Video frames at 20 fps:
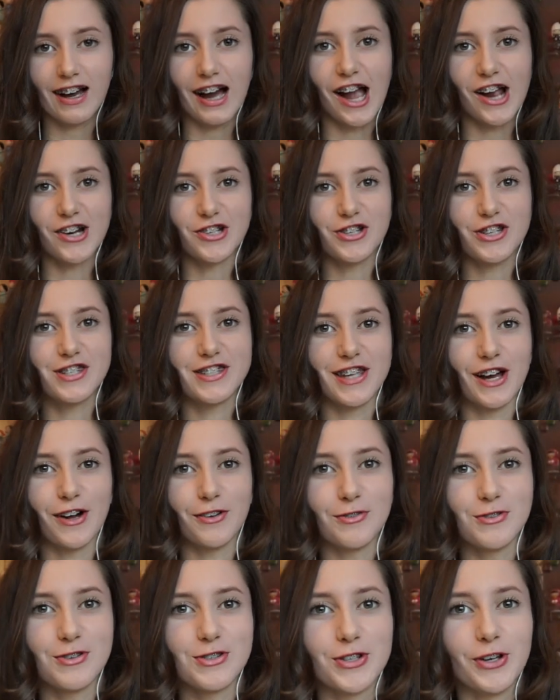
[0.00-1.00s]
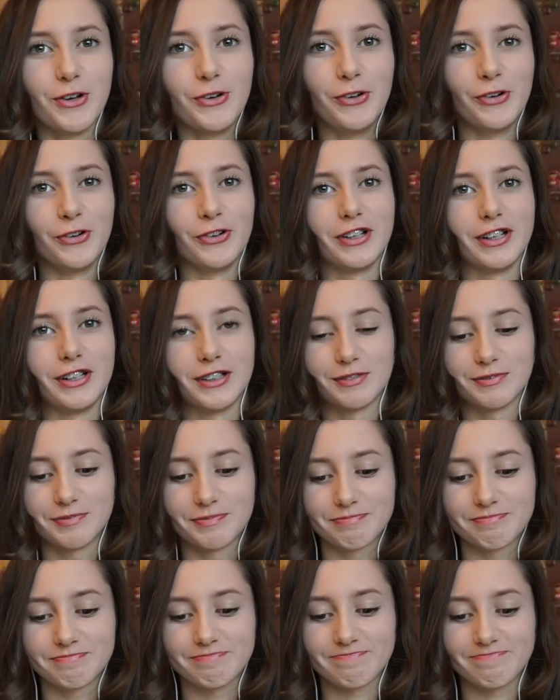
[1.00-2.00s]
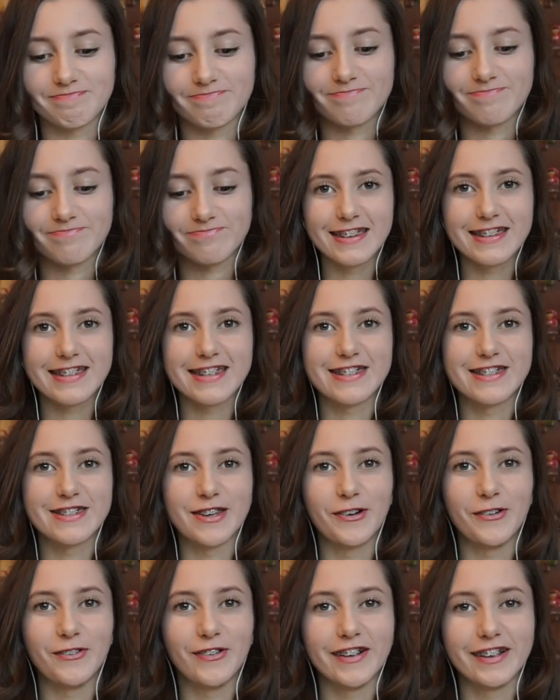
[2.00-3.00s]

I actually sound so young here. This is so